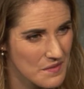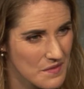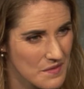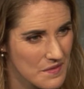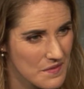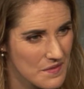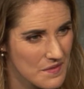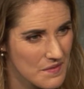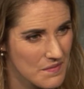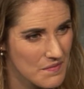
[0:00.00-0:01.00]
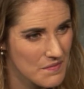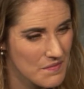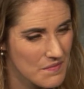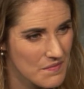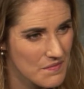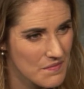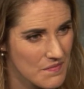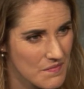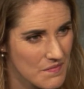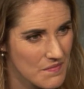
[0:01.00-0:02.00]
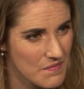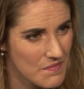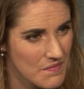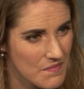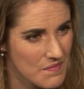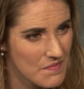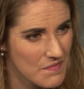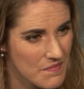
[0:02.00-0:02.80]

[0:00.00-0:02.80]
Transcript: (silent)